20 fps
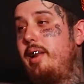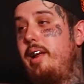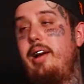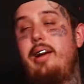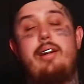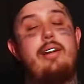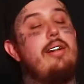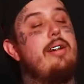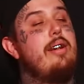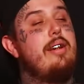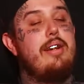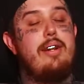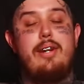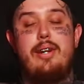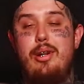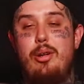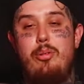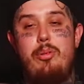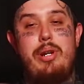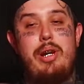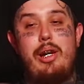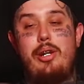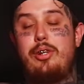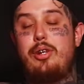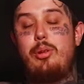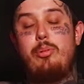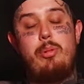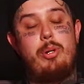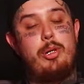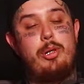Like we got
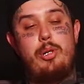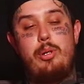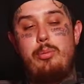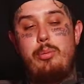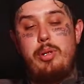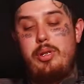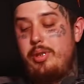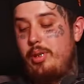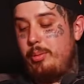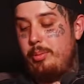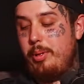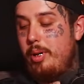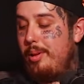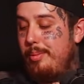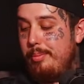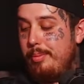so much new music, bro.